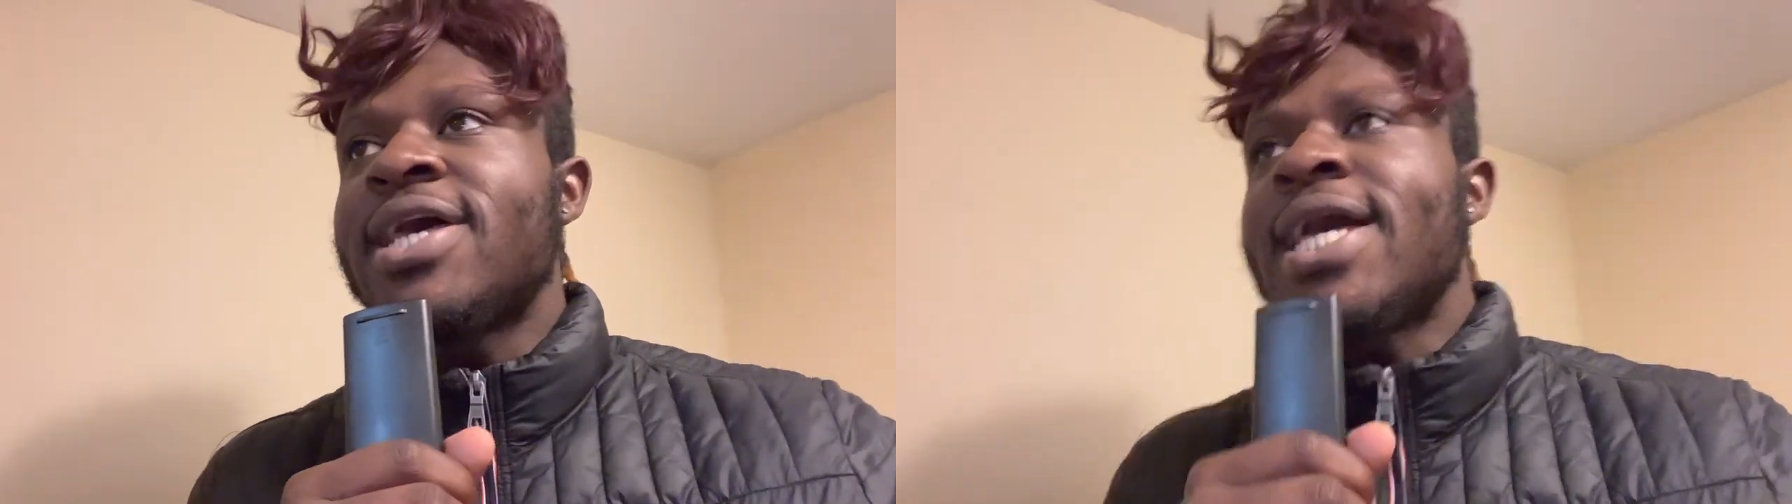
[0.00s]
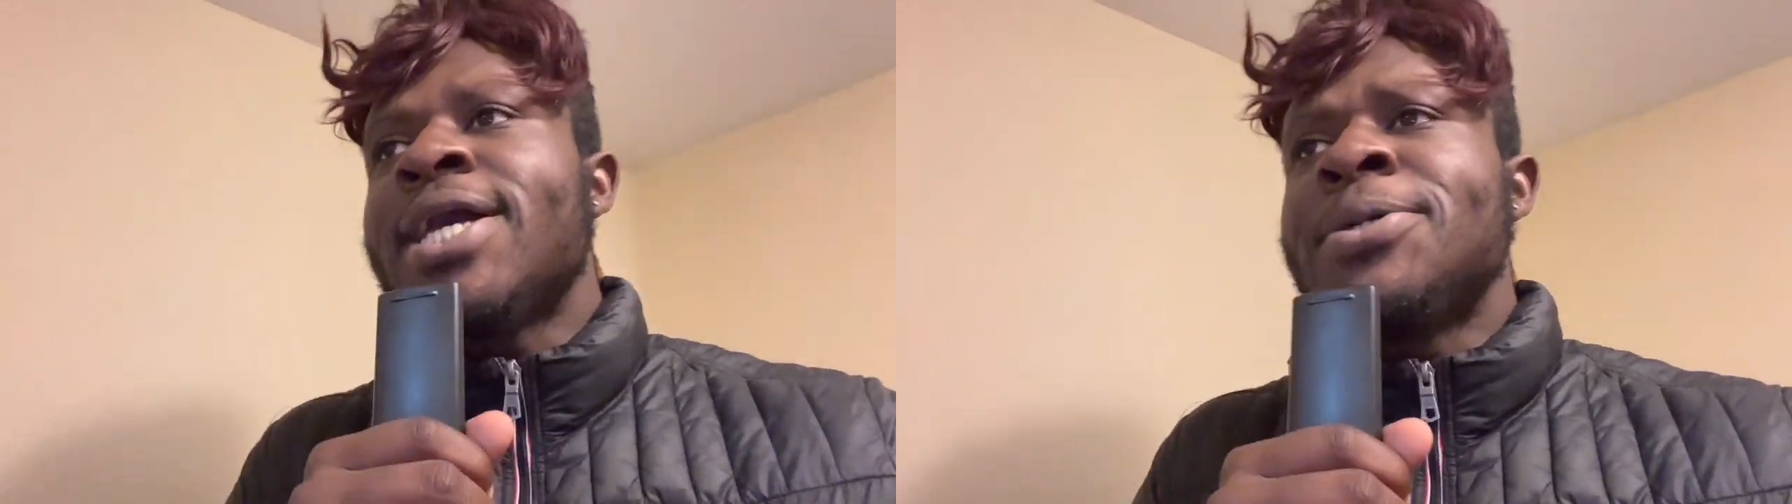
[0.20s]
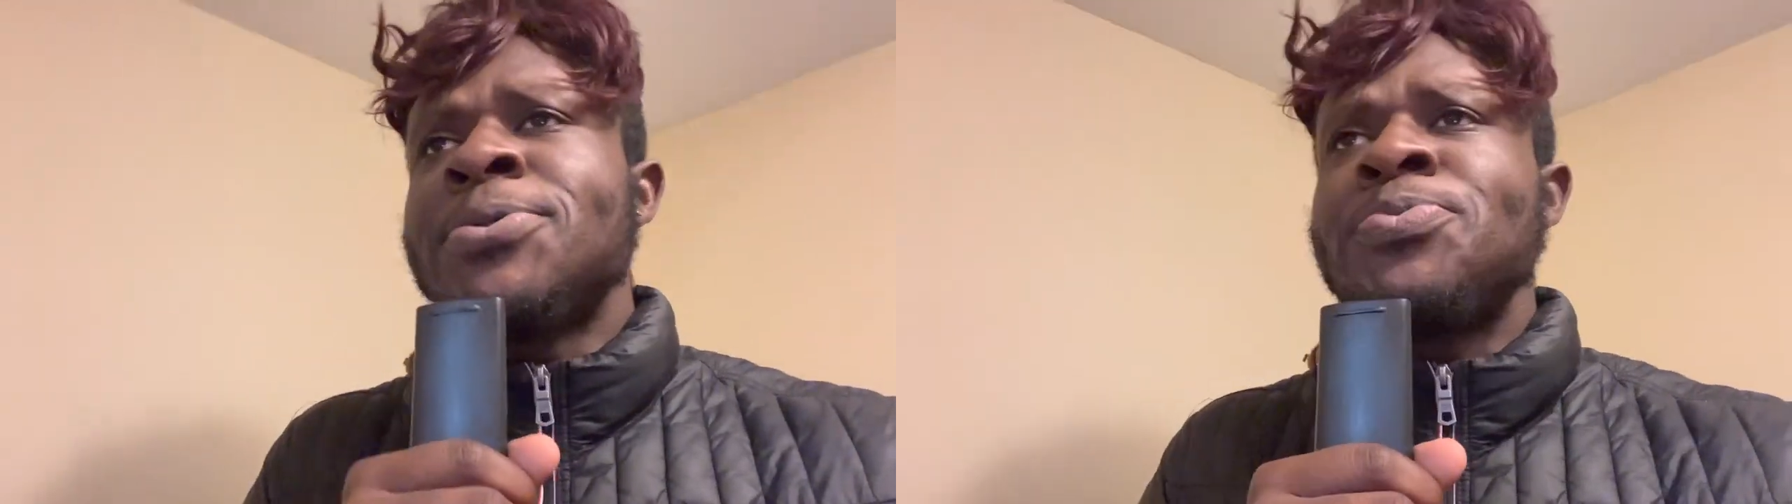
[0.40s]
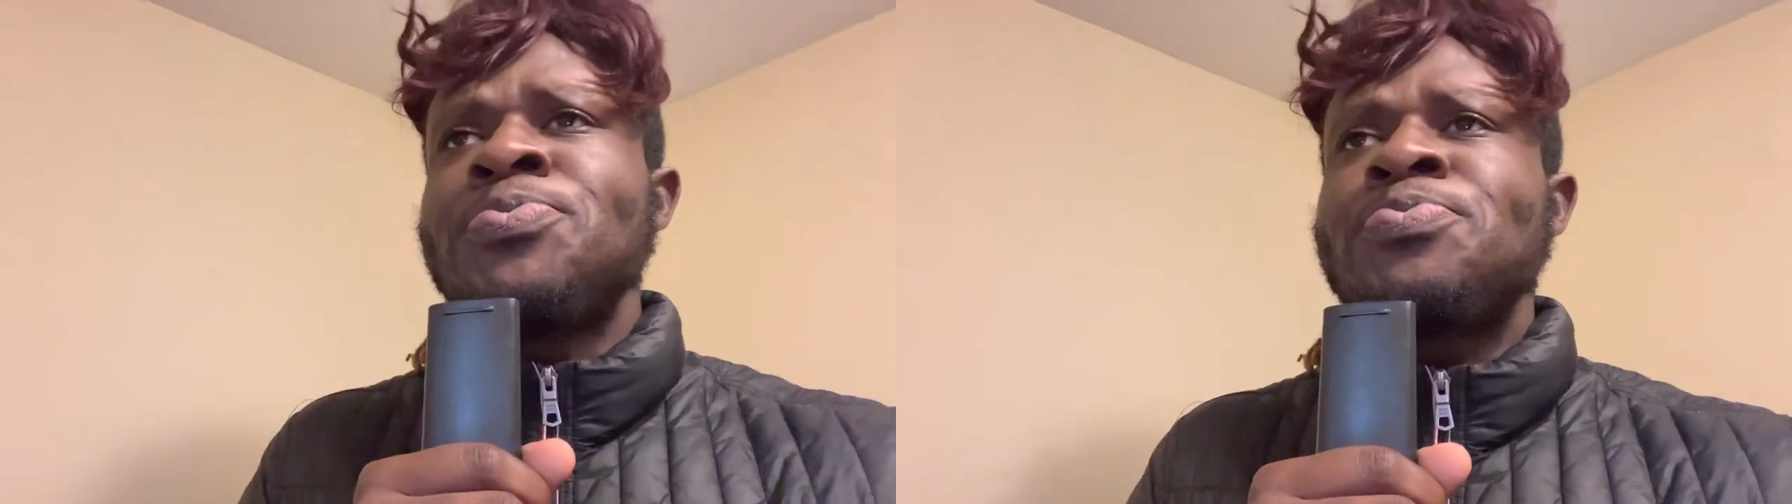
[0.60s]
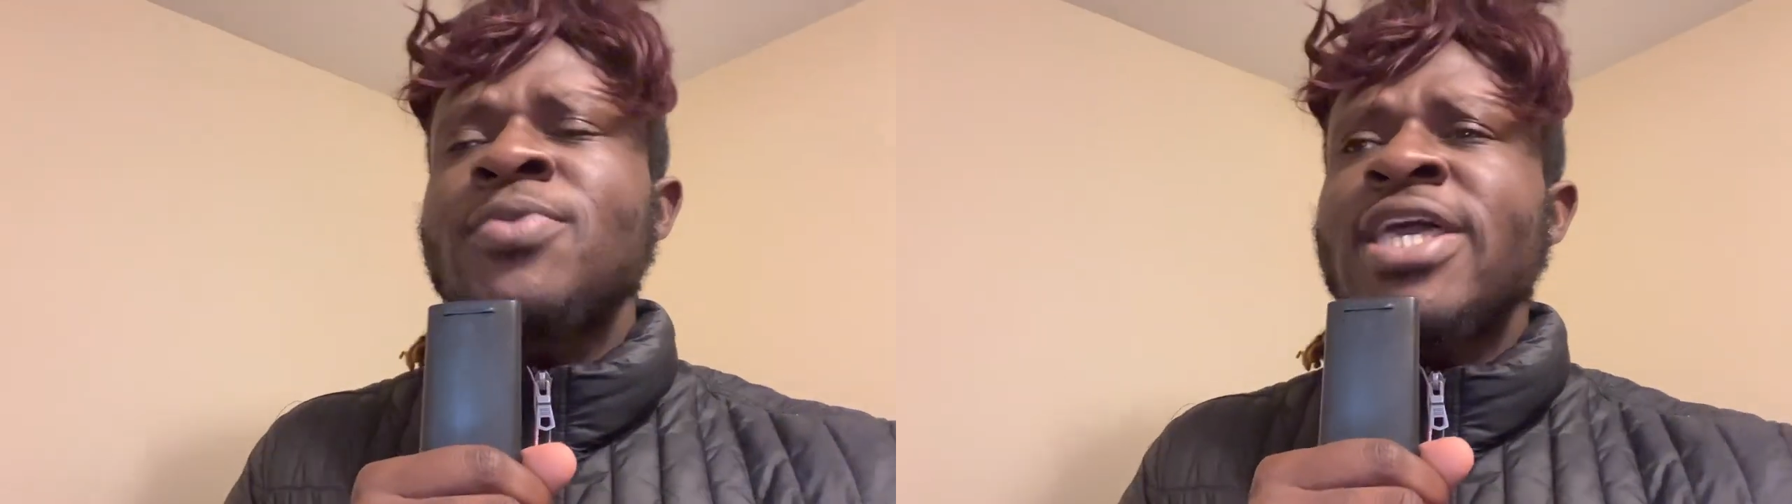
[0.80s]

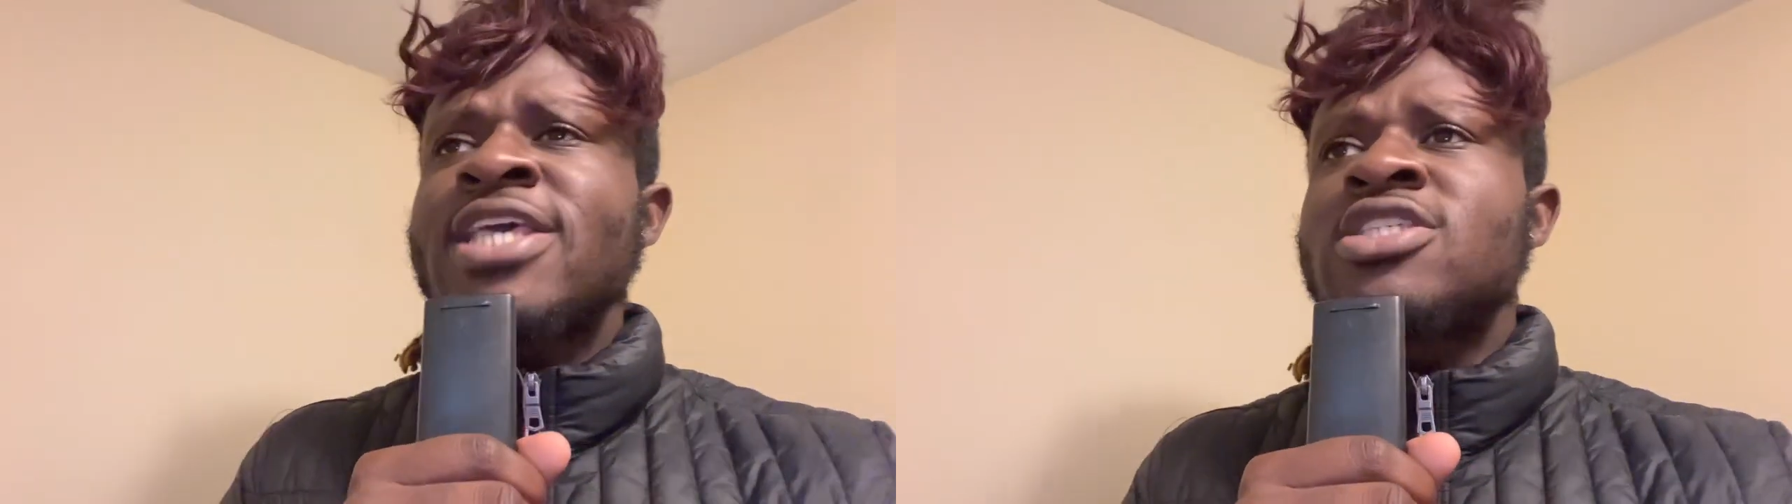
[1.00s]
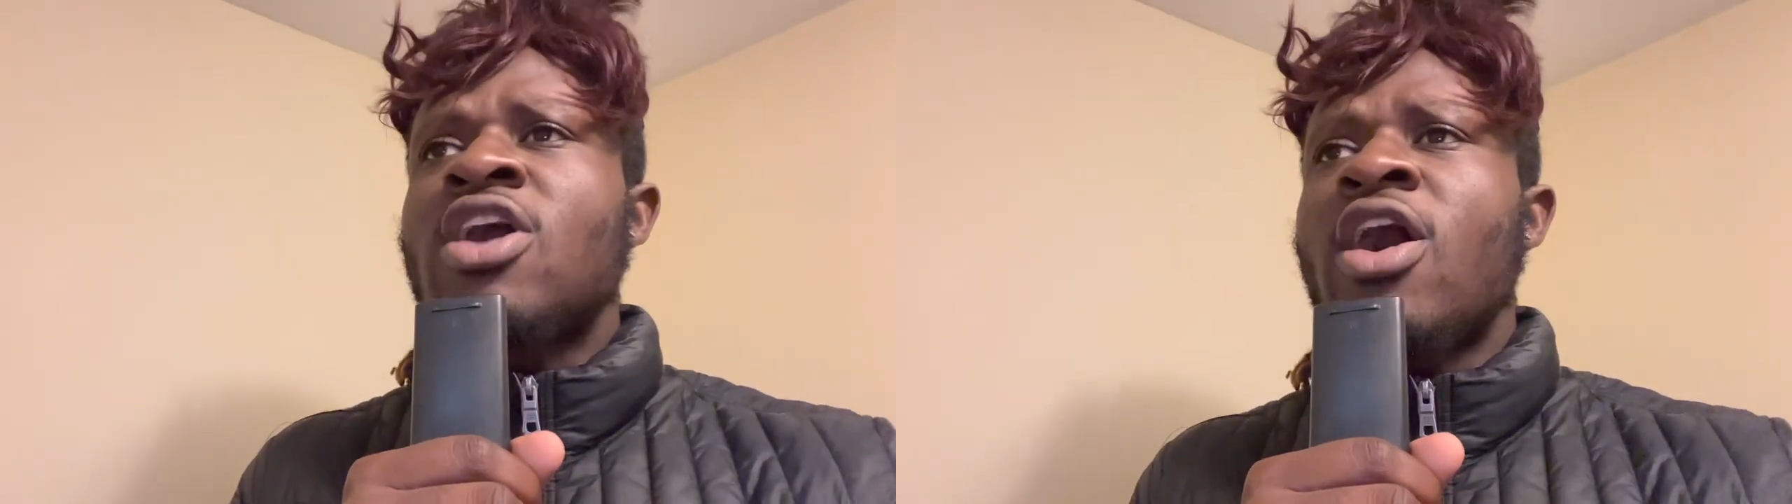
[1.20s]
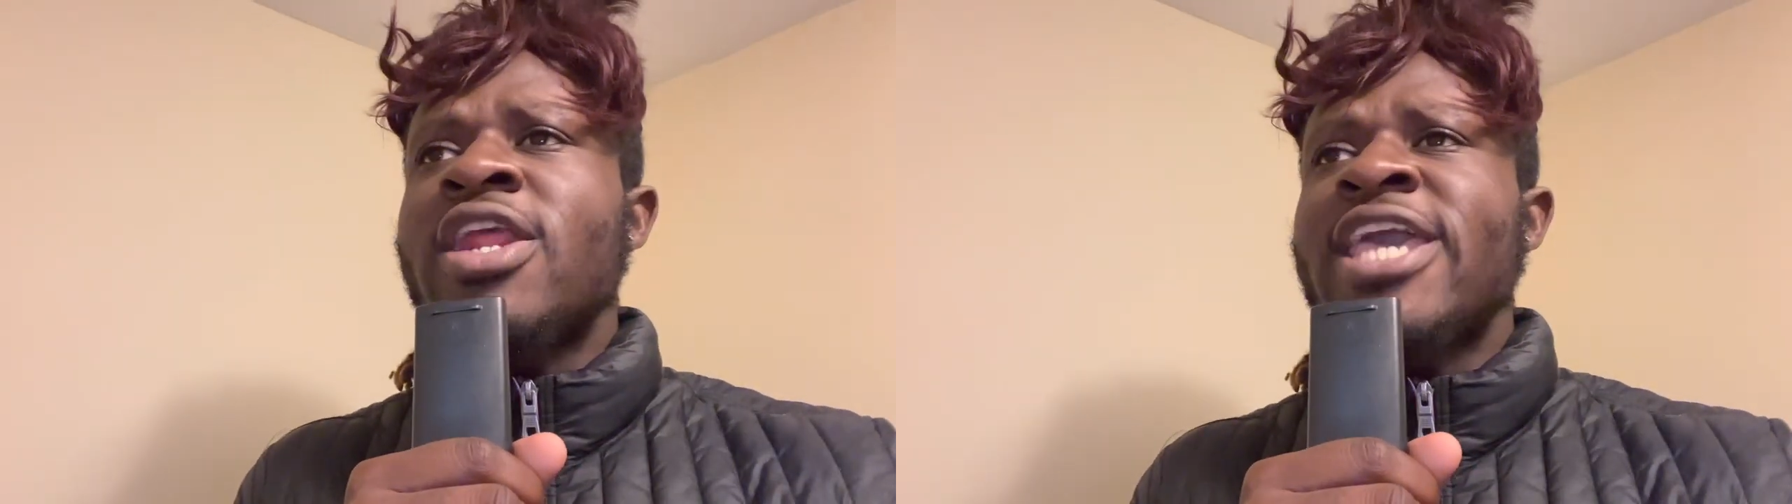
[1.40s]
Um, is Ghana